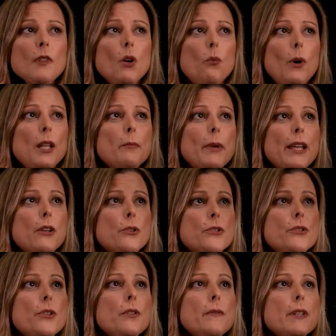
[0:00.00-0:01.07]
one
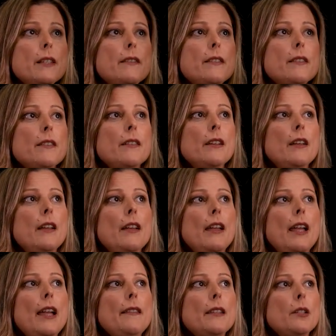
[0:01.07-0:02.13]
microservice
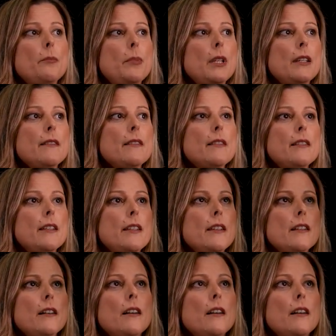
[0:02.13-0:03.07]
and that B and C